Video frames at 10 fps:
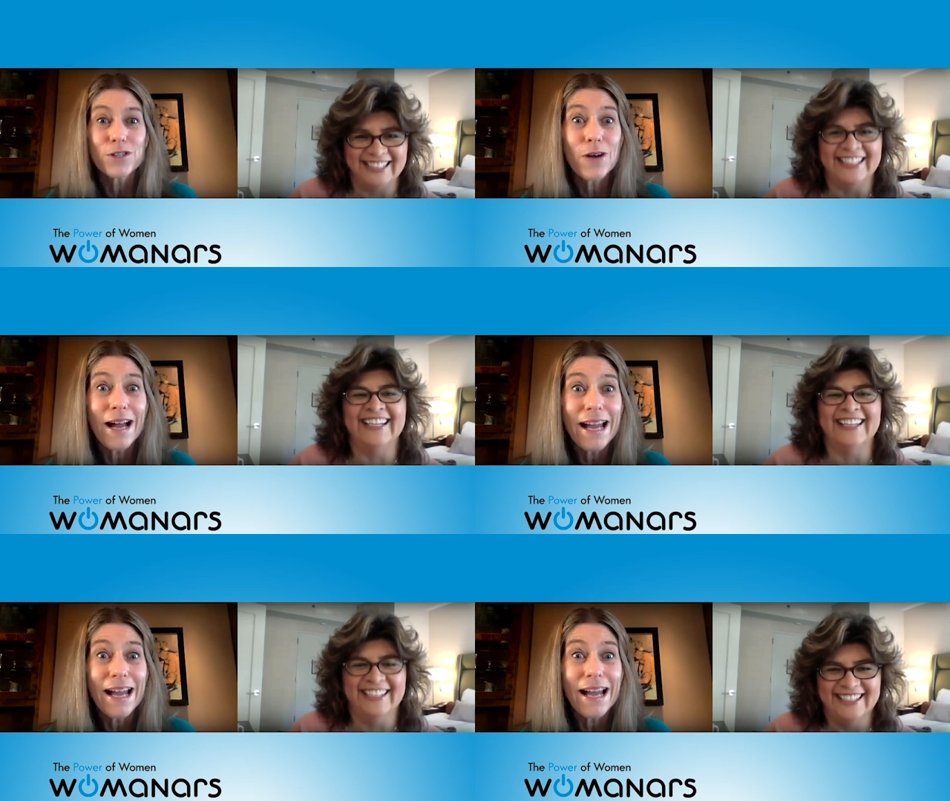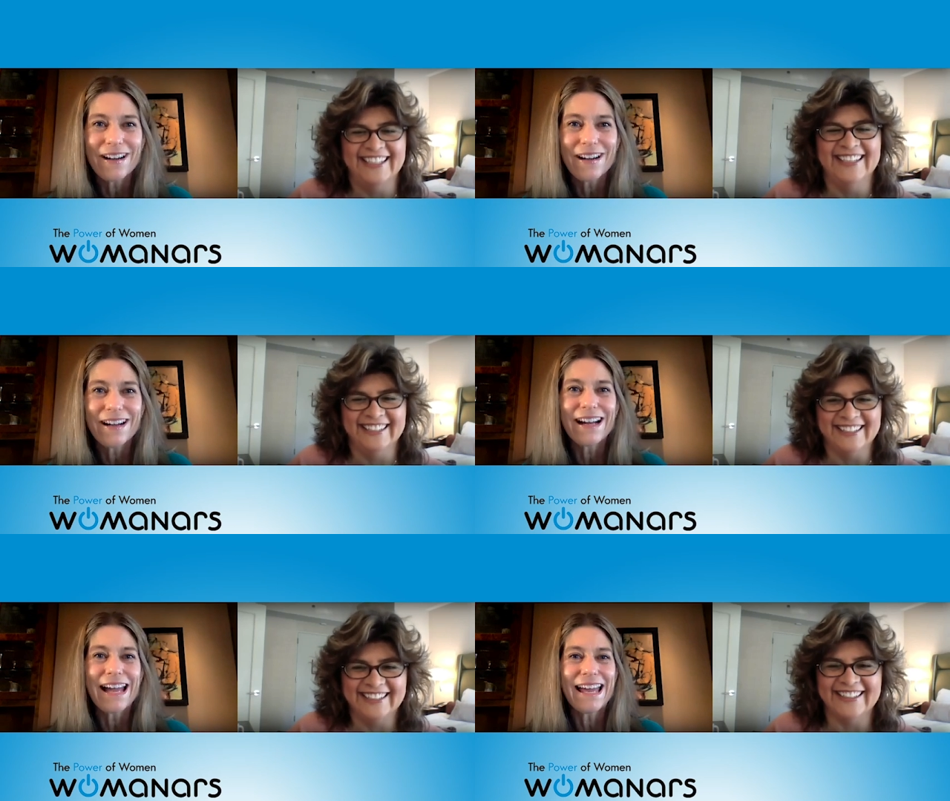Speaker 1: trying to do
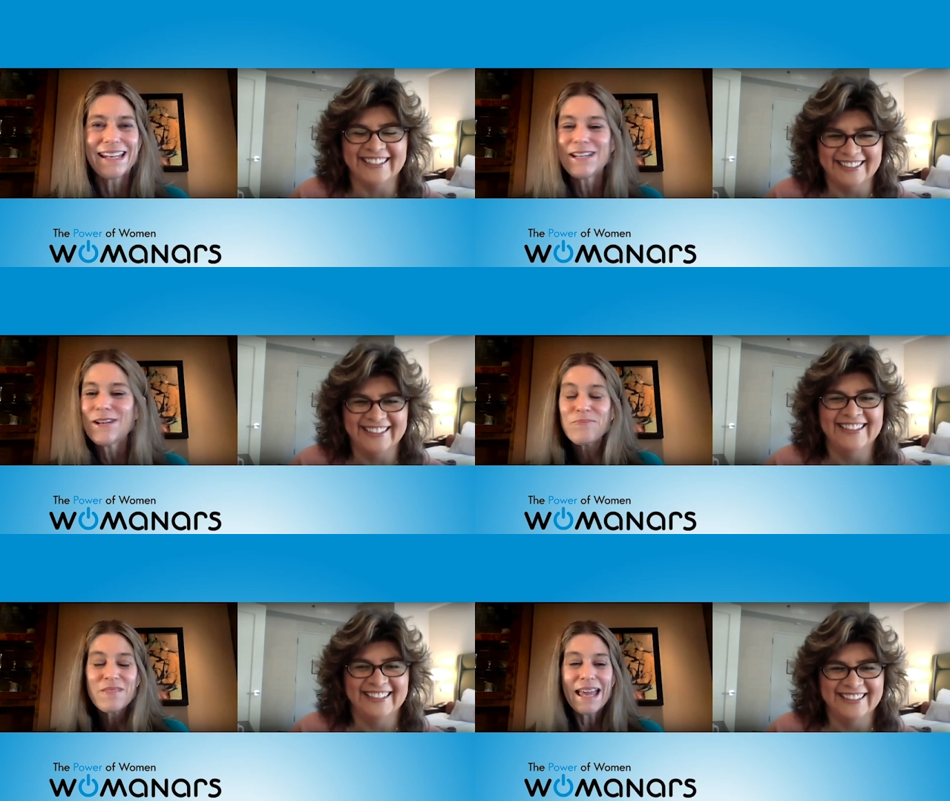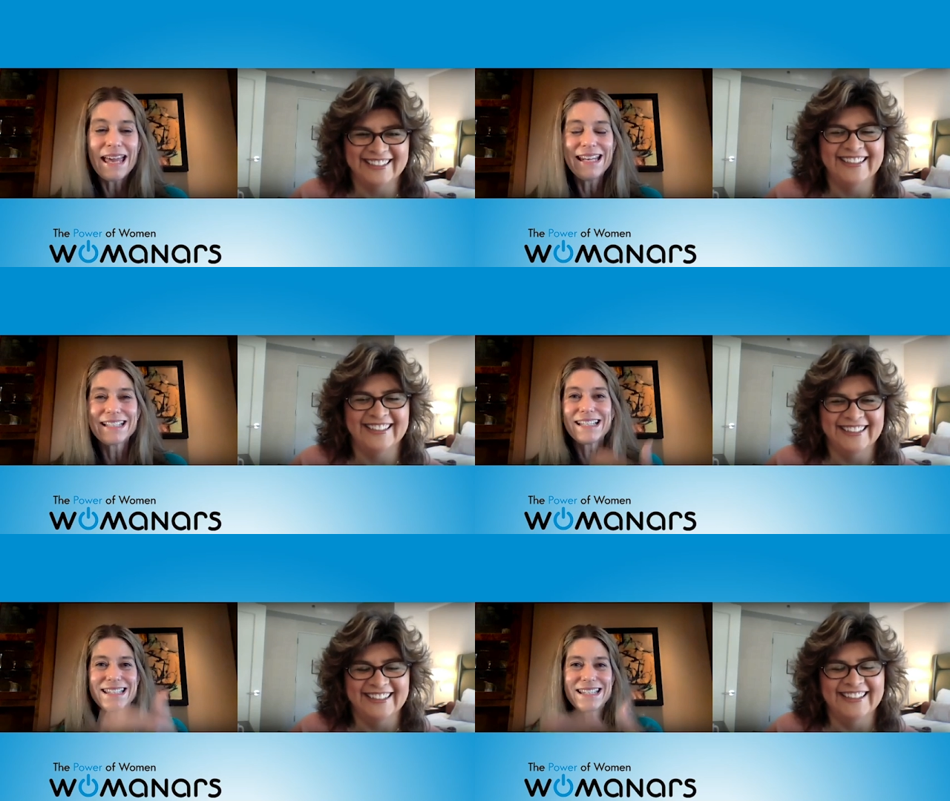more and and it
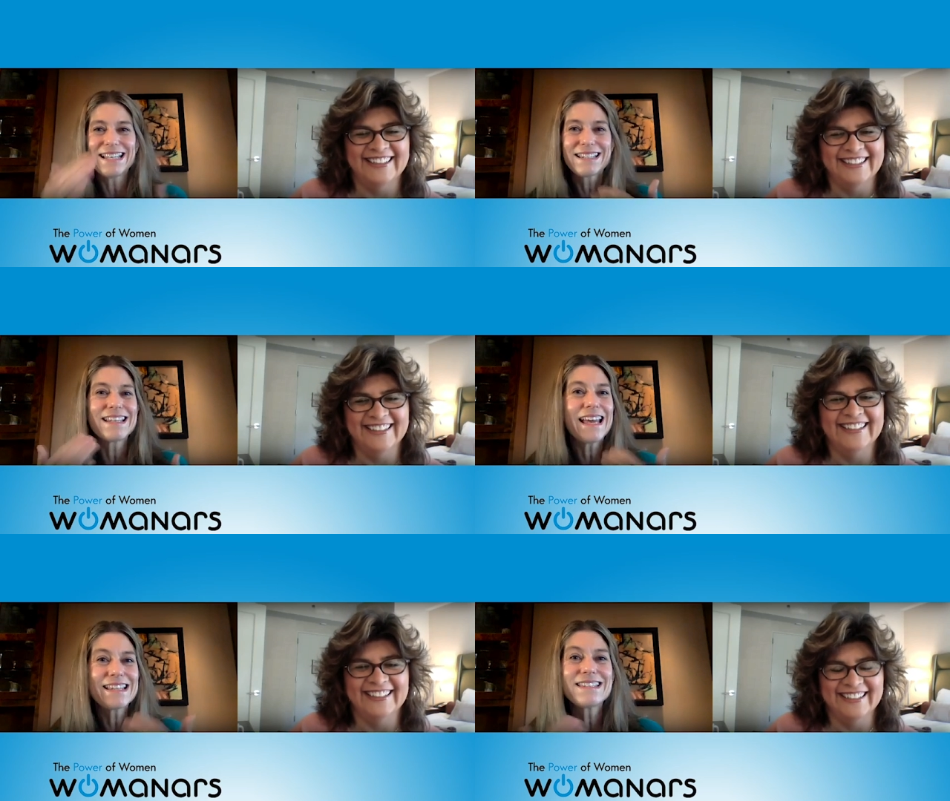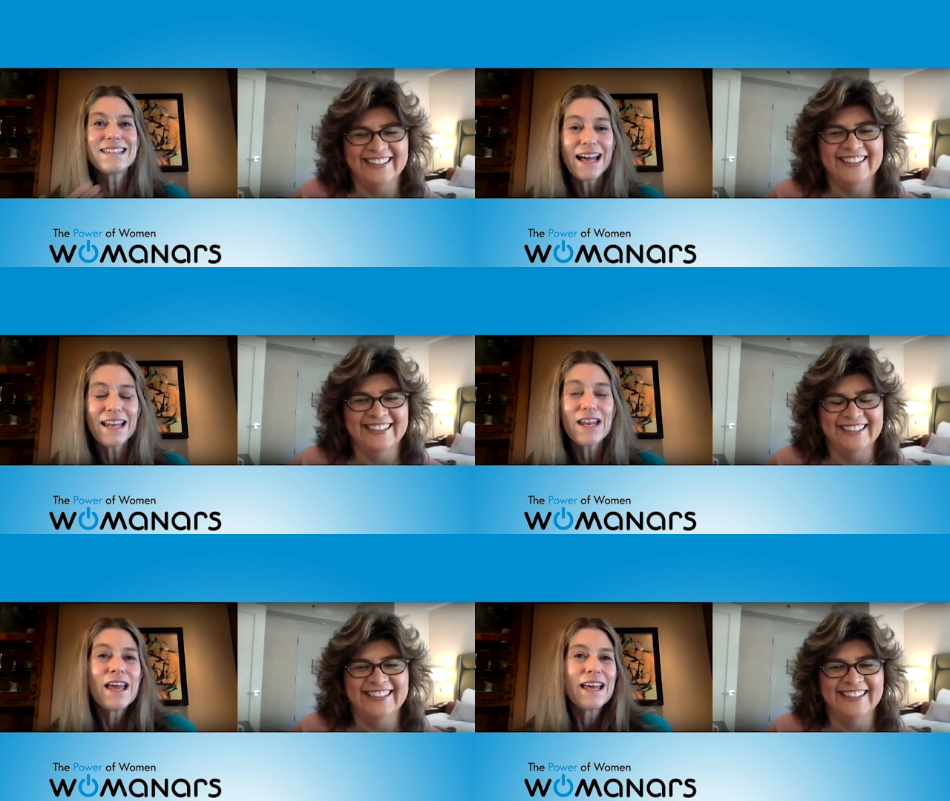just it's it's not
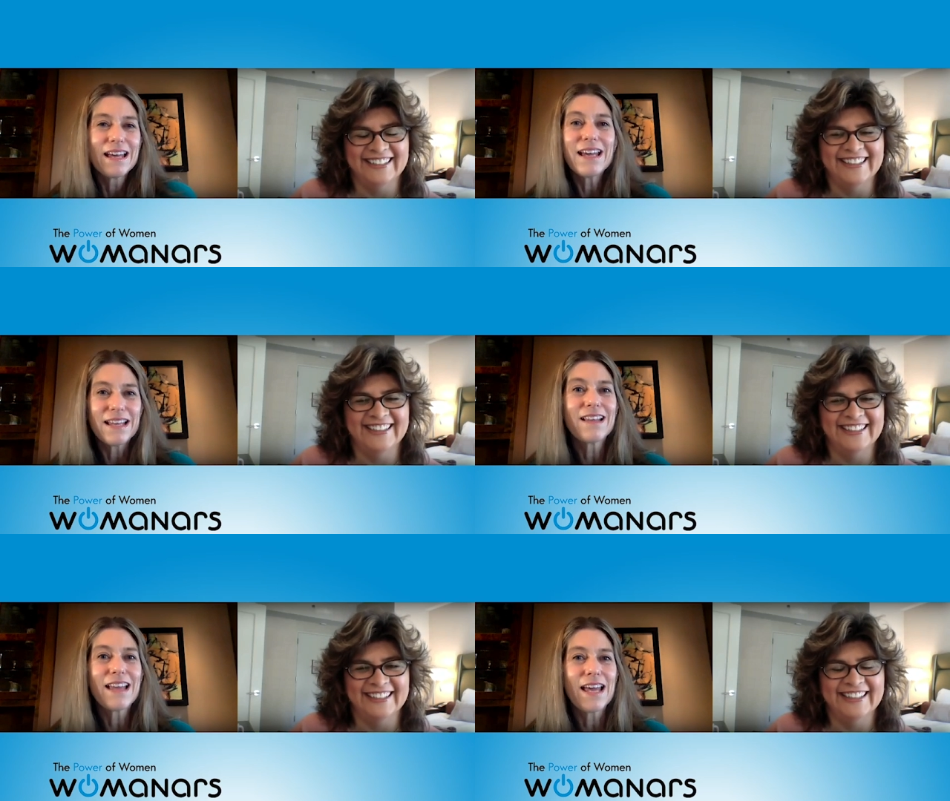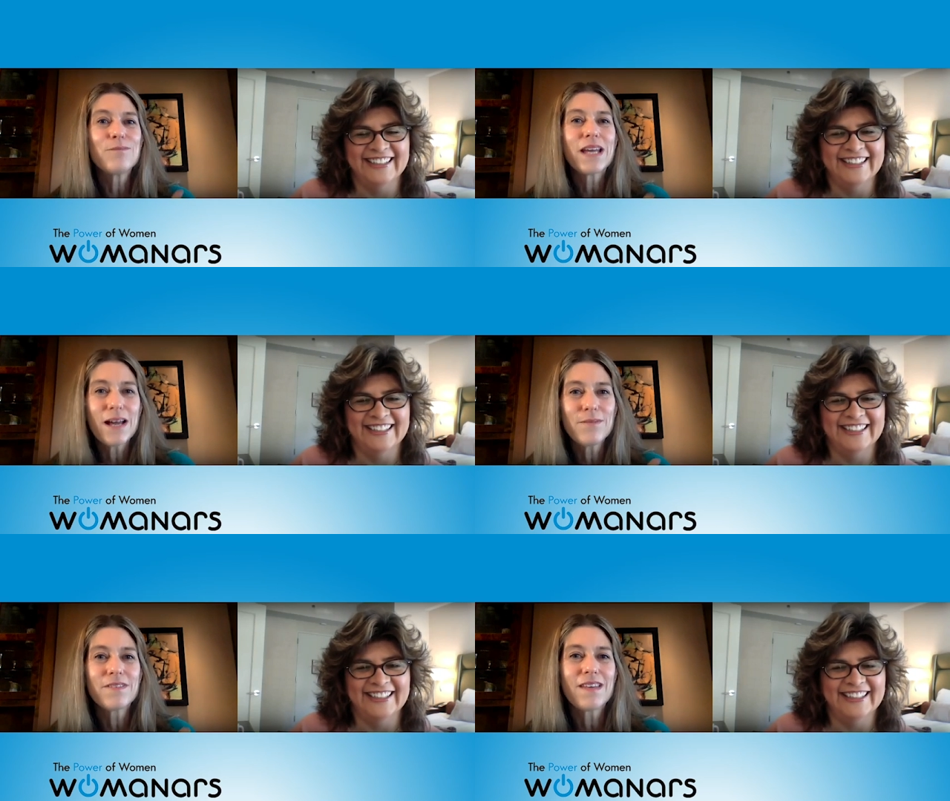it, it
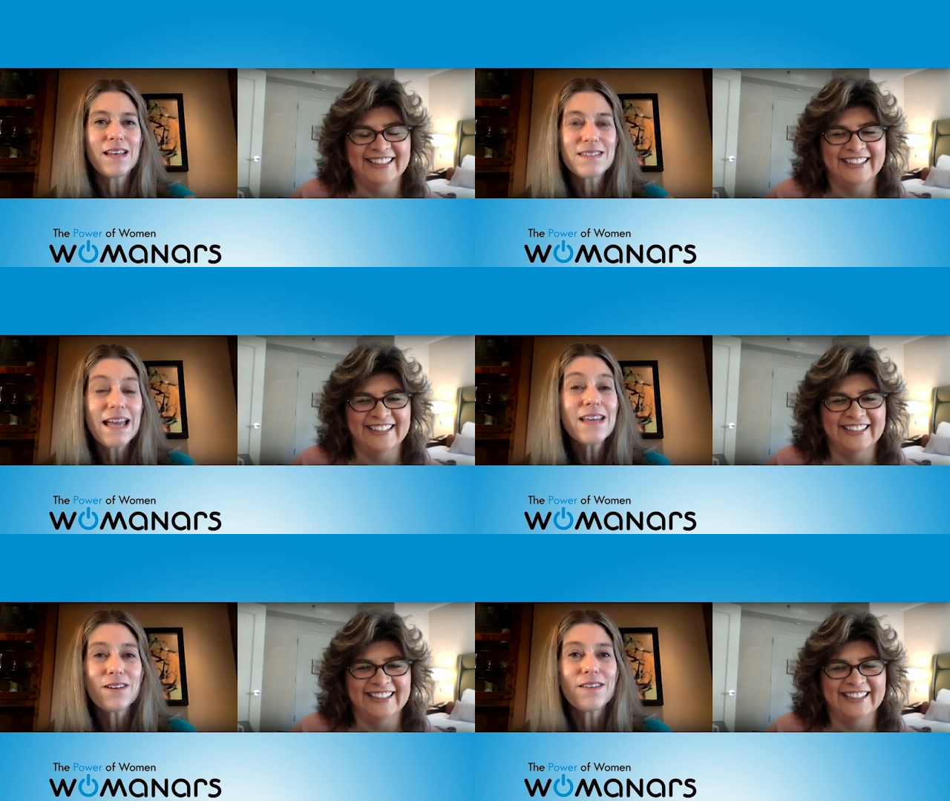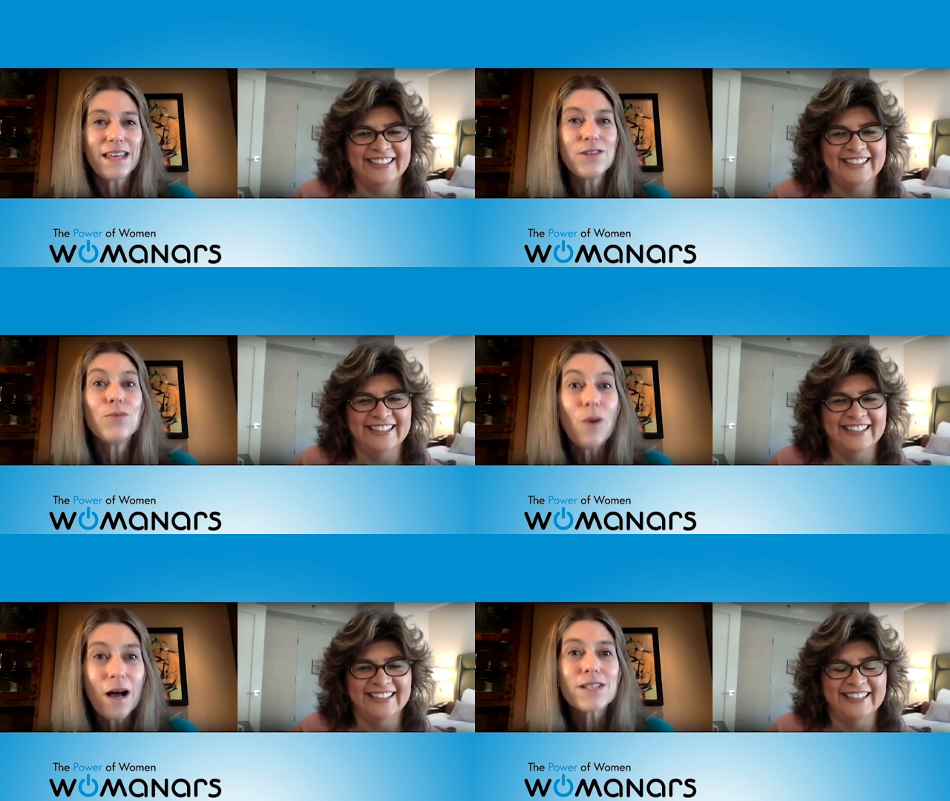becomes a cycle that you
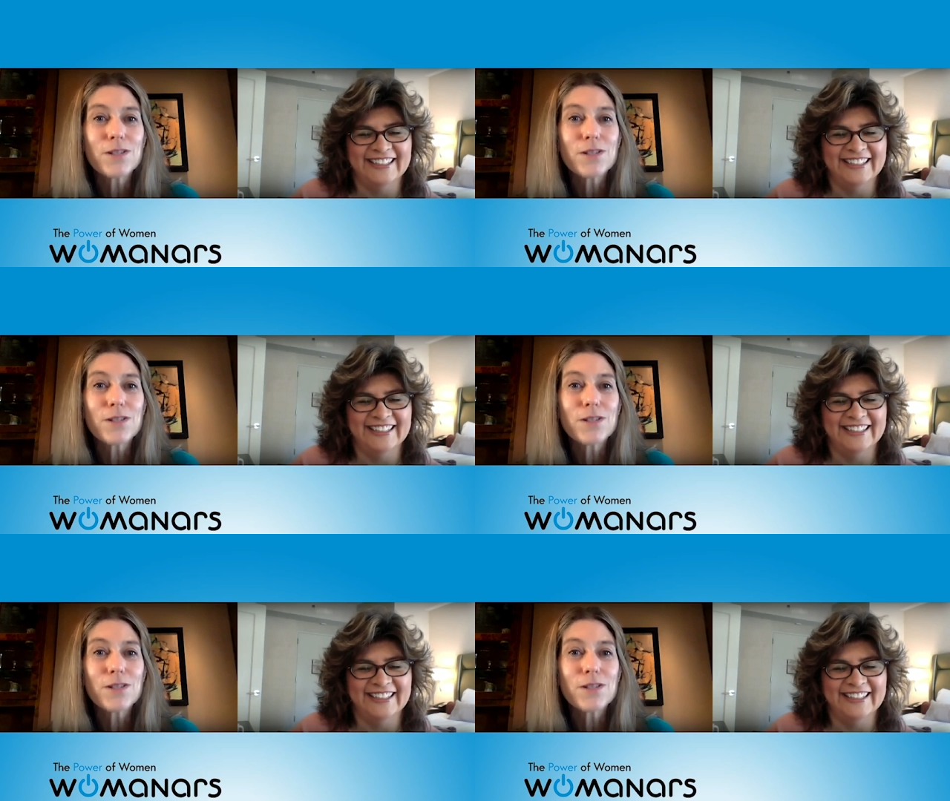want to